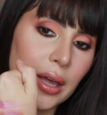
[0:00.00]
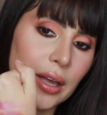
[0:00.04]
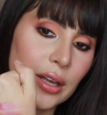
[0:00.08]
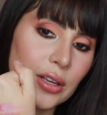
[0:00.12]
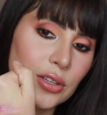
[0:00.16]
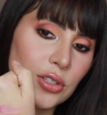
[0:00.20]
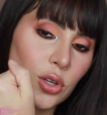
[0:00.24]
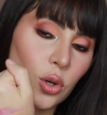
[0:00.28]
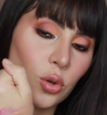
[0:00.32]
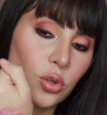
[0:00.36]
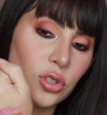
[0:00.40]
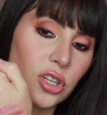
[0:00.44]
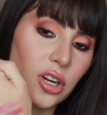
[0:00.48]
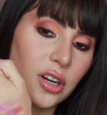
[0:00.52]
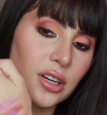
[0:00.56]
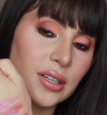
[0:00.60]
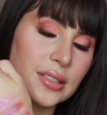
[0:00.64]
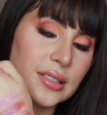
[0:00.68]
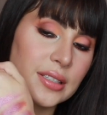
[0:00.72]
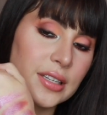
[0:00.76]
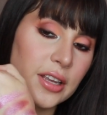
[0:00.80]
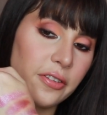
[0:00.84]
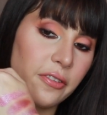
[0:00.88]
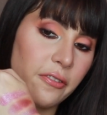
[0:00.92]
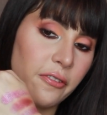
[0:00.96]
So
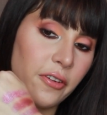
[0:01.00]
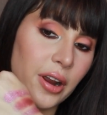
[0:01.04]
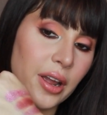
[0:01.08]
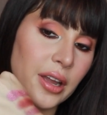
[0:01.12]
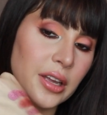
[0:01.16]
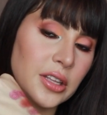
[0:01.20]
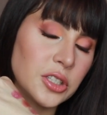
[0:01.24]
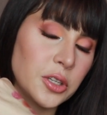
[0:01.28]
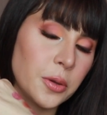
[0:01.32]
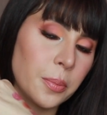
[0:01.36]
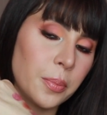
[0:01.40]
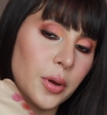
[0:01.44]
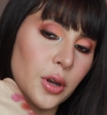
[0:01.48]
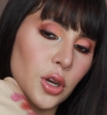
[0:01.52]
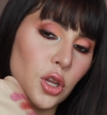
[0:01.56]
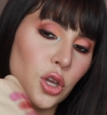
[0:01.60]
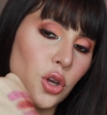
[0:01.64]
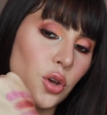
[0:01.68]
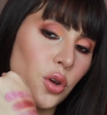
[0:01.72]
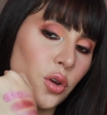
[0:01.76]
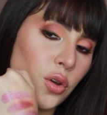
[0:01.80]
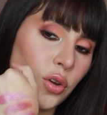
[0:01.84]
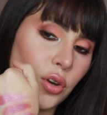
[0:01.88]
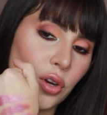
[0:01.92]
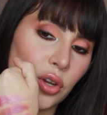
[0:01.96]
they're different, but
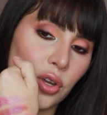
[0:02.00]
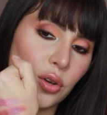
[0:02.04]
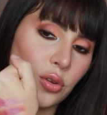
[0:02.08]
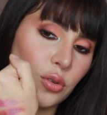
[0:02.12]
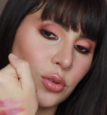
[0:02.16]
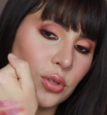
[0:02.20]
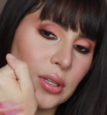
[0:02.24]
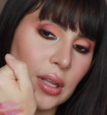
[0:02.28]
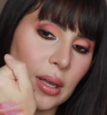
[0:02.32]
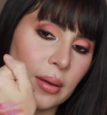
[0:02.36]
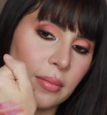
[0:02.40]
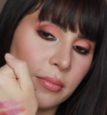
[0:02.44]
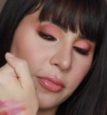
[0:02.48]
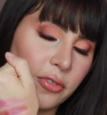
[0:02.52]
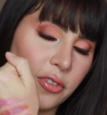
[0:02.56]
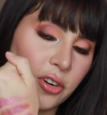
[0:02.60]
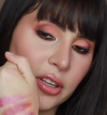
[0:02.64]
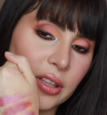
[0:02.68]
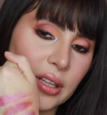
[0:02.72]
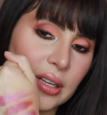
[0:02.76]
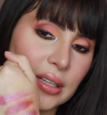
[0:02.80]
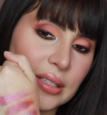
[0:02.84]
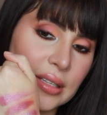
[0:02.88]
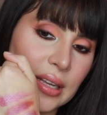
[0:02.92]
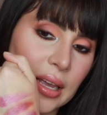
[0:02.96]
you could use them for
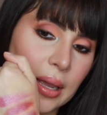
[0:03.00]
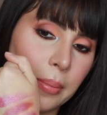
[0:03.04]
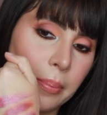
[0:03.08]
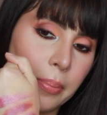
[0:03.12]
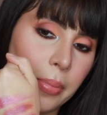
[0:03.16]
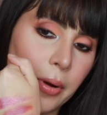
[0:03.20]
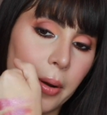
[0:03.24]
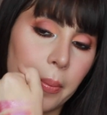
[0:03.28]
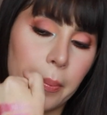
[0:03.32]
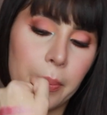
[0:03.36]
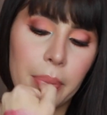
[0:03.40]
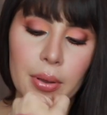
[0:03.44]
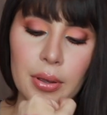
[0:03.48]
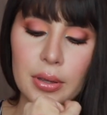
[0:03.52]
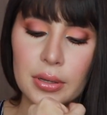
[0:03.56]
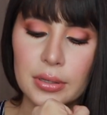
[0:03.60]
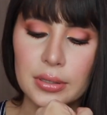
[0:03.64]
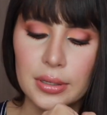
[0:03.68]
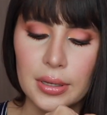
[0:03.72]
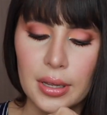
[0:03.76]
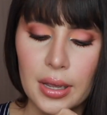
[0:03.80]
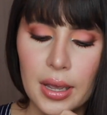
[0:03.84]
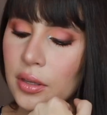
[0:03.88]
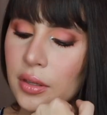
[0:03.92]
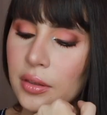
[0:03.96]
the same
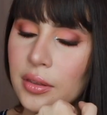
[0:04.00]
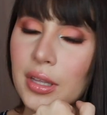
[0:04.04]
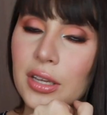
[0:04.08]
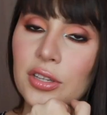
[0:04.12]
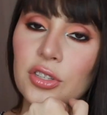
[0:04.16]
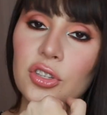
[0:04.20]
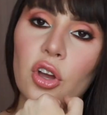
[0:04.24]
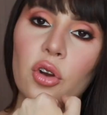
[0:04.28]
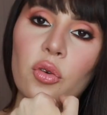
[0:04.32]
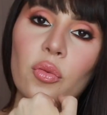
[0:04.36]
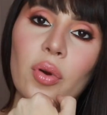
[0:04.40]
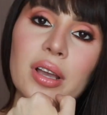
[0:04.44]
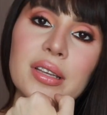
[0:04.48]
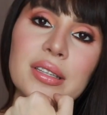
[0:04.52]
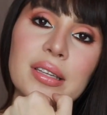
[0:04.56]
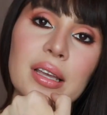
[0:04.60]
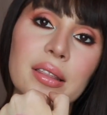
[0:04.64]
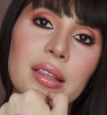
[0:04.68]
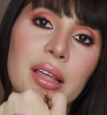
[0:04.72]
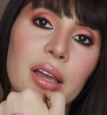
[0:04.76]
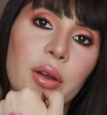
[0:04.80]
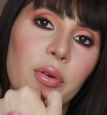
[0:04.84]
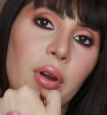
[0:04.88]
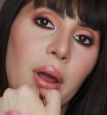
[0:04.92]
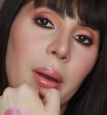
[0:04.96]
purpose. The Sunrise
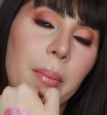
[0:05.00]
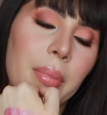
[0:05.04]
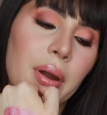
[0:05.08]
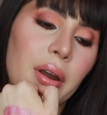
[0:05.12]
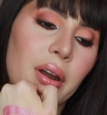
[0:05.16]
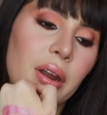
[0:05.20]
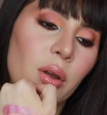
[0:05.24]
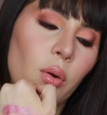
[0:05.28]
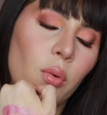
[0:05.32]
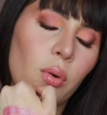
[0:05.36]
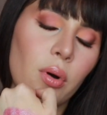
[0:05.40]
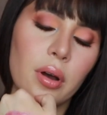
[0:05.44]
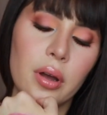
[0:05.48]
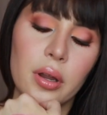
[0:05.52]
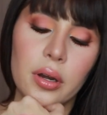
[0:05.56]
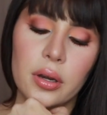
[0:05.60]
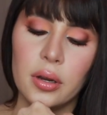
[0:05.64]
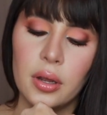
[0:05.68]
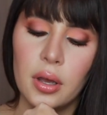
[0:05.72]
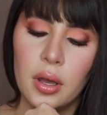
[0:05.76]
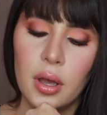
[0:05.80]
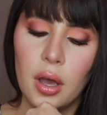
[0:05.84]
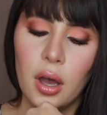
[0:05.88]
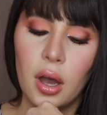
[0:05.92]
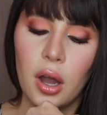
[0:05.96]
and the Cranberry
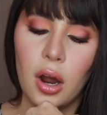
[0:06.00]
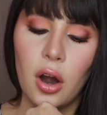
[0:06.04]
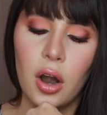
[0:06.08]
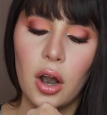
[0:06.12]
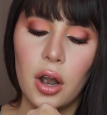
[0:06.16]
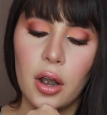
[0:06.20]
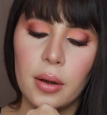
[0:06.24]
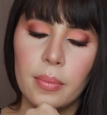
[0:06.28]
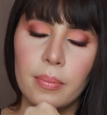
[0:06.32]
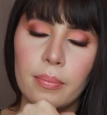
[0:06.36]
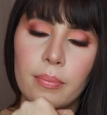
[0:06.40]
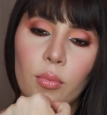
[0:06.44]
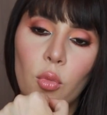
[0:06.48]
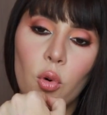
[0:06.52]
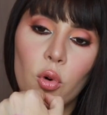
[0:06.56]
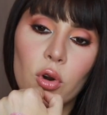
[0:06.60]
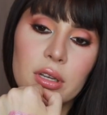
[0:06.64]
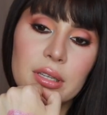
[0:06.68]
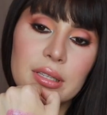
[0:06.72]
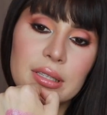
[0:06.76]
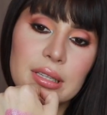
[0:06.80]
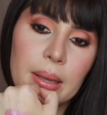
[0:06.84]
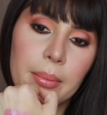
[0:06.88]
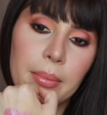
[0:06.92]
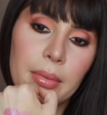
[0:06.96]
one are more
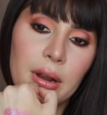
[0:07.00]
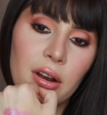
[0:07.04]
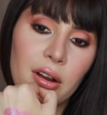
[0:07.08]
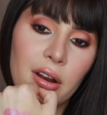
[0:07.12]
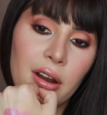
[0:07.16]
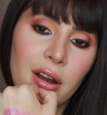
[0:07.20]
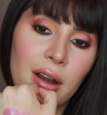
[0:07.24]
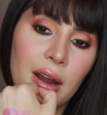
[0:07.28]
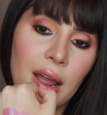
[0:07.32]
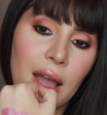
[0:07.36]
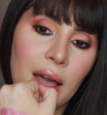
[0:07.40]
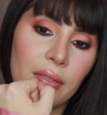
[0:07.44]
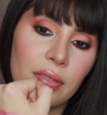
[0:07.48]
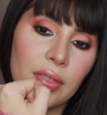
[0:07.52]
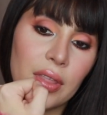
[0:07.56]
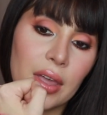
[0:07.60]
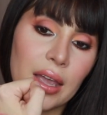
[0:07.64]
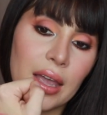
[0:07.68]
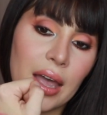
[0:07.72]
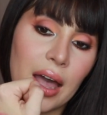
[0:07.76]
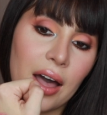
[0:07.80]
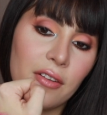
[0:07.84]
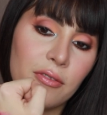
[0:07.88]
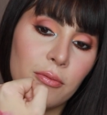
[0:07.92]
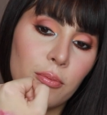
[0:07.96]
similar, and
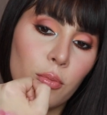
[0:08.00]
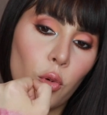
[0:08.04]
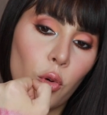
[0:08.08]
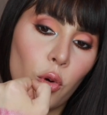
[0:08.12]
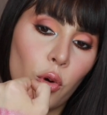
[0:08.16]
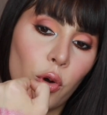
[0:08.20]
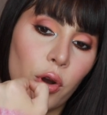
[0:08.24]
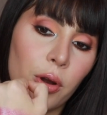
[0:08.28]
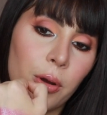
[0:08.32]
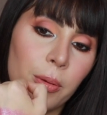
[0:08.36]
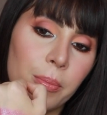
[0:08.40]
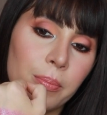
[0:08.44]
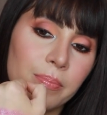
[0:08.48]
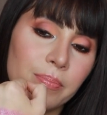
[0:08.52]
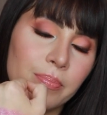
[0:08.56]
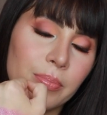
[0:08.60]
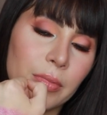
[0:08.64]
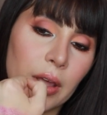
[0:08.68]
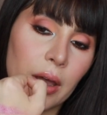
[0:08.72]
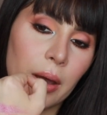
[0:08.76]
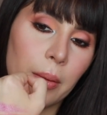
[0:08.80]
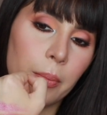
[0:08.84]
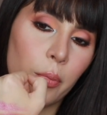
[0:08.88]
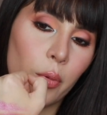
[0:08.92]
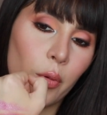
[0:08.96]
they have more
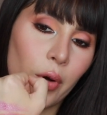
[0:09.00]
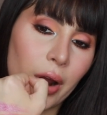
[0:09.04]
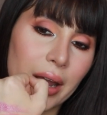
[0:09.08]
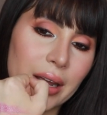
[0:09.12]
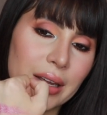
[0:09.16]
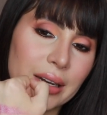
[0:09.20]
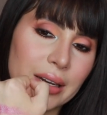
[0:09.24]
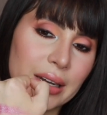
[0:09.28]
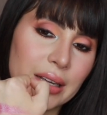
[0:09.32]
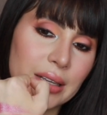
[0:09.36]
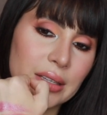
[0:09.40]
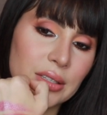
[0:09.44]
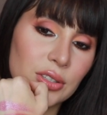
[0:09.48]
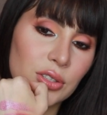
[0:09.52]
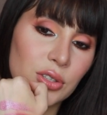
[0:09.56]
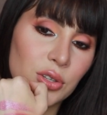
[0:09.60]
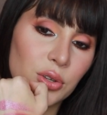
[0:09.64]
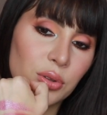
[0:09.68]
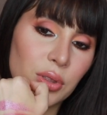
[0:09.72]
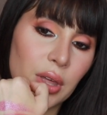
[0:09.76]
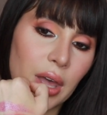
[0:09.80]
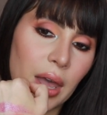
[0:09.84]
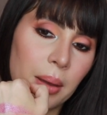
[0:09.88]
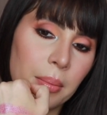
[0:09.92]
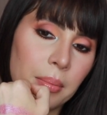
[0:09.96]
a brightness
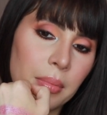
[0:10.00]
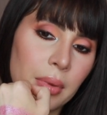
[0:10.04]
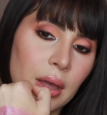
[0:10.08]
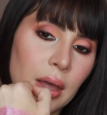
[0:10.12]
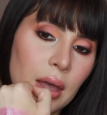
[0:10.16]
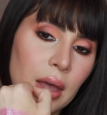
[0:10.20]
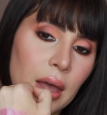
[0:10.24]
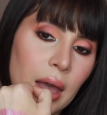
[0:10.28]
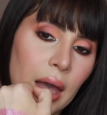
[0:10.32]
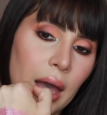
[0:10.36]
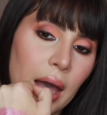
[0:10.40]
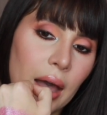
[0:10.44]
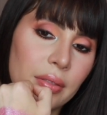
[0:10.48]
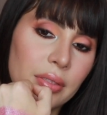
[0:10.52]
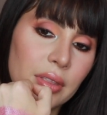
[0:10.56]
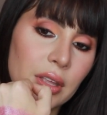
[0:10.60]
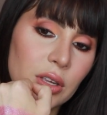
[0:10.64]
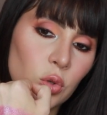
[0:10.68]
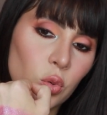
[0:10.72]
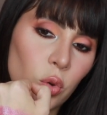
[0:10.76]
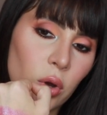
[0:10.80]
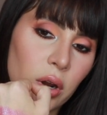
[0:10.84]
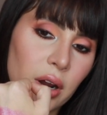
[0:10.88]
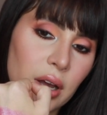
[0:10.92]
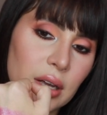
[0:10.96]
to them. And
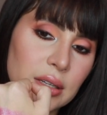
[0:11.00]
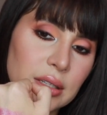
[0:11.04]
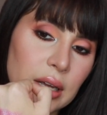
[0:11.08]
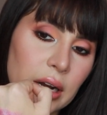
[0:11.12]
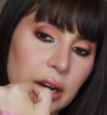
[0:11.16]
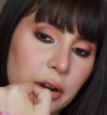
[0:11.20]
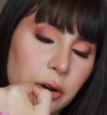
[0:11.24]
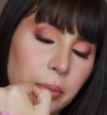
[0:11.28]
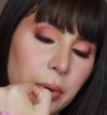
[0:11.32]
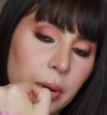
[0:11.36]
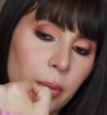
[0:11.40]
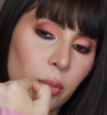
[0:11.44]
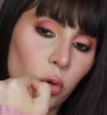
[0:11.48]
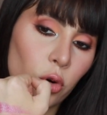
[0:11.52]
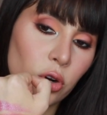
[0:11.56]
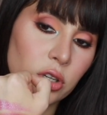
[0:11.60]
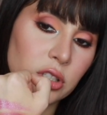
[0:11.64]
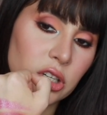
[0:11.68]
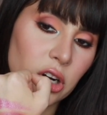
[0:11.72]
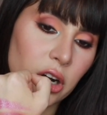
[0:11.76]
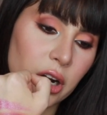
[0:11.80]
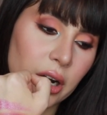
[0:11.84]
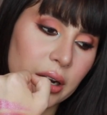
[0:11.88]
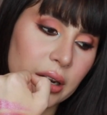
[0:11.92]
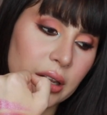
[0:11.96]
this one has a little bit more
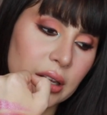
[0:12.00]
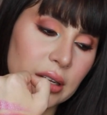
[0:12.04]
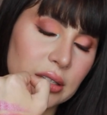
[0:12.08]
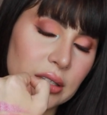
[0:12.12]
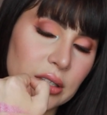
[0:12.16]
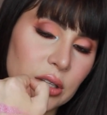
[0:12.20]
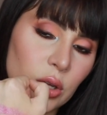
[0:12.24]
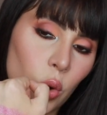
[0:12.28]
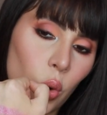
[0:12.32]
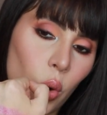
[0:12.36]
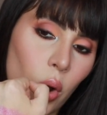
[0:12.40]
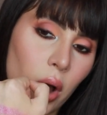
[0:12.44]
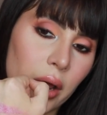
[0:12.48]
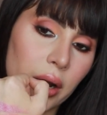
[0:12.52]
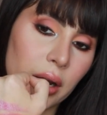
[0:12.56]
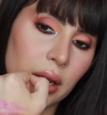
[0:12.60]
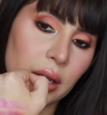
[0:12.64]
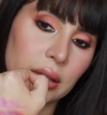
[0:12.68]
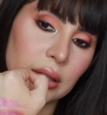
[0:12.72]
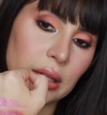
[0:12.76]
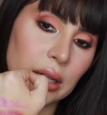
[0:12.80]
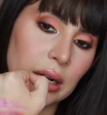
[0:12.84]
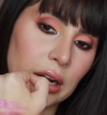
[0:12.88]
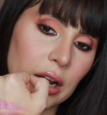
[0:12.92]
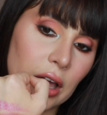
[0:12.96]
darkness, the one
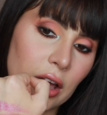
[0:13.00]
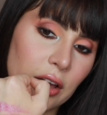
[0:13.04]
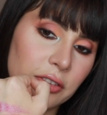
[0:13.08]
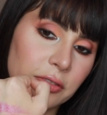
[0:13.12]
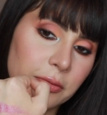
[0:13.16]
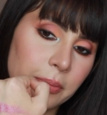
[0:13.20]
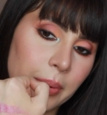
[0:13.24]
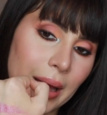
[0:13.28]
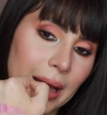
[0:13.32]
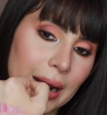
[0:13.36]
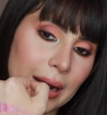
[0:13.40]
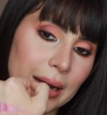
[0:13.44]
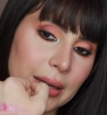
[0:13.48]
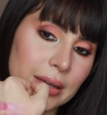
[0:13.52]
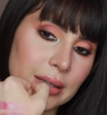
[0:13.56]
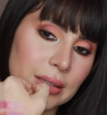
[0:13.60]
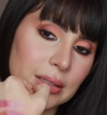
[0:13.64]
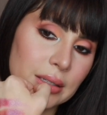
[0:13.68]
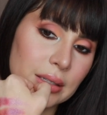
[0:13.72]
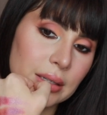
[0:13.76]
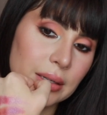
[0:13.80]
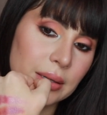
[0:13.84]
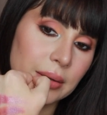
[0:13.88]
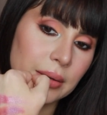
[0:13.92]
in the Love palette.